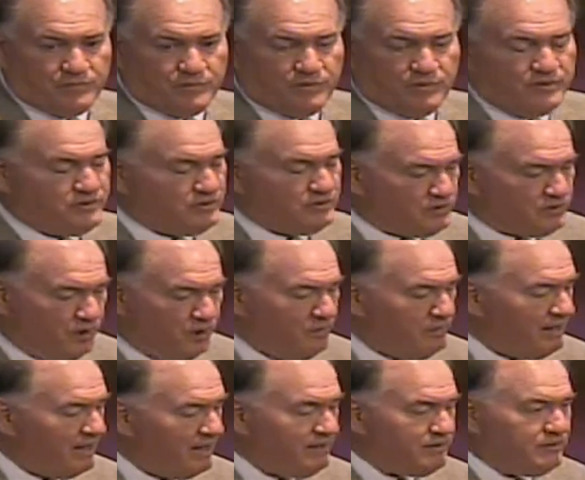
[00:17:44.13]
We just go
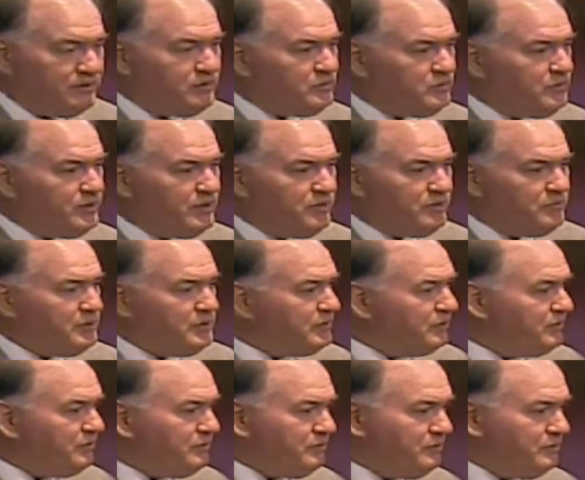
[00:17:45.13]
about doing whatever we
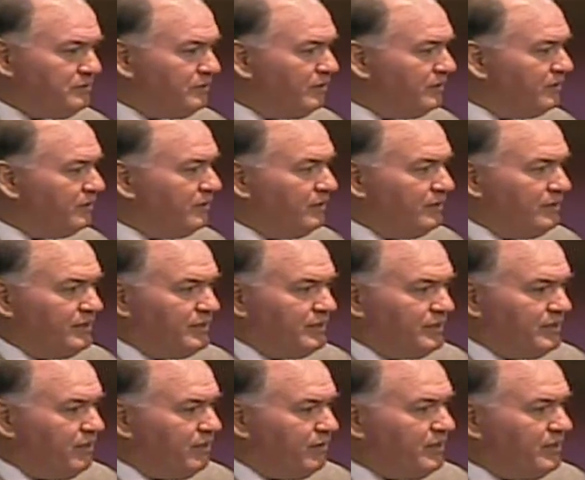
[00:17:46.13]
do.
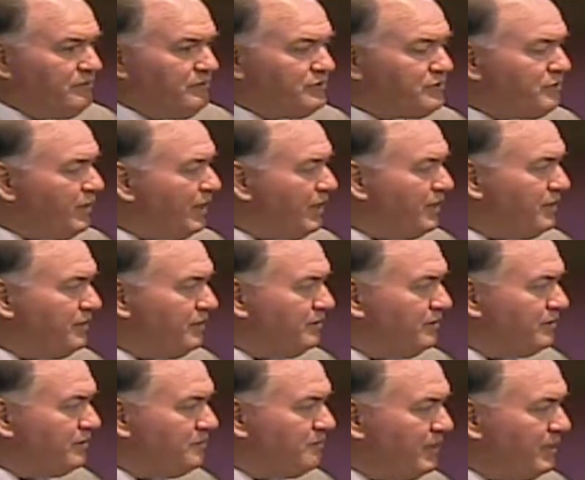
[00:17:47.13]
Don't even try
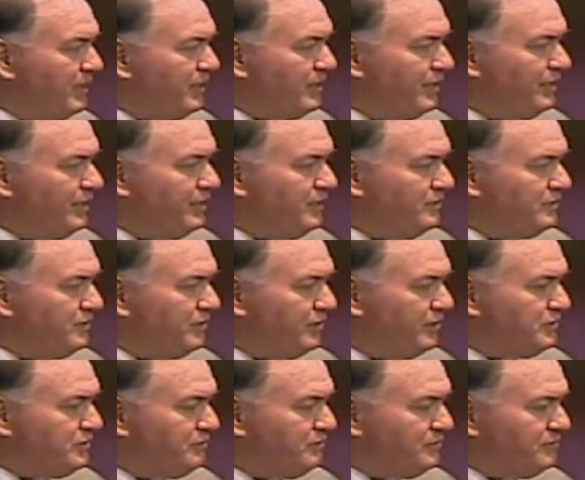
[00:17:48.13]
to, to make any
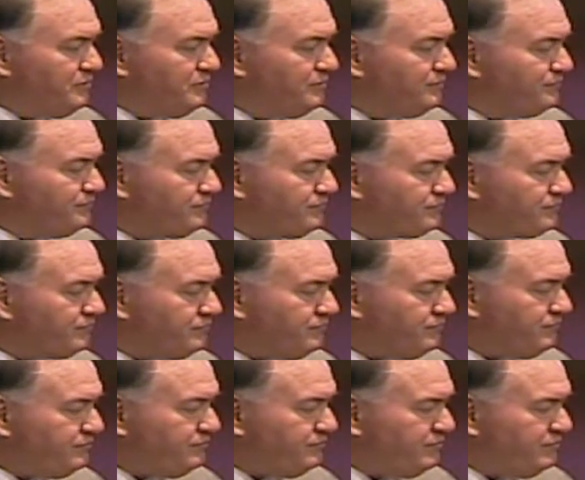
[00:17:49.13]
adjustments.
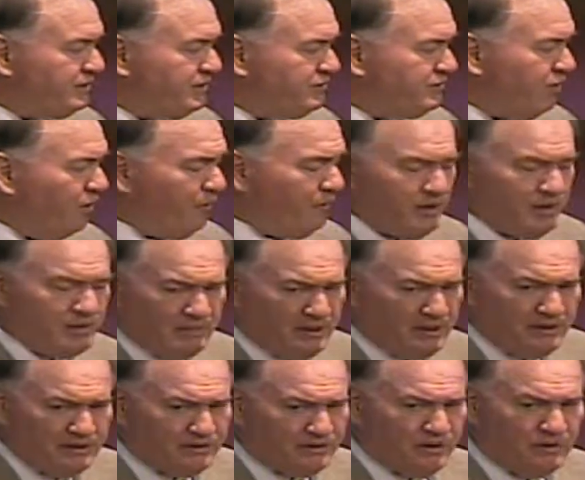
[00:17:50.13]
It's already
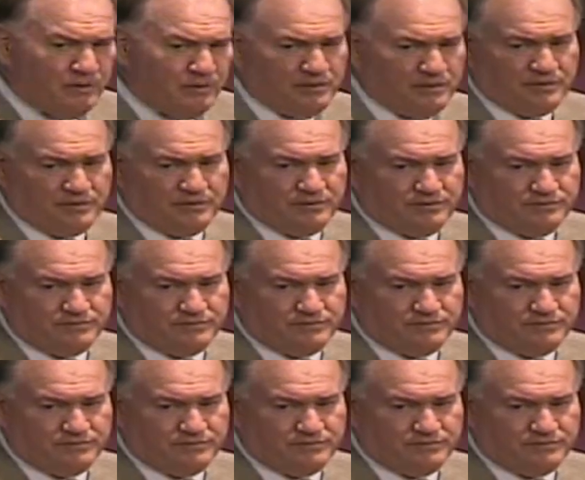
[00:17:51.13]
been determined.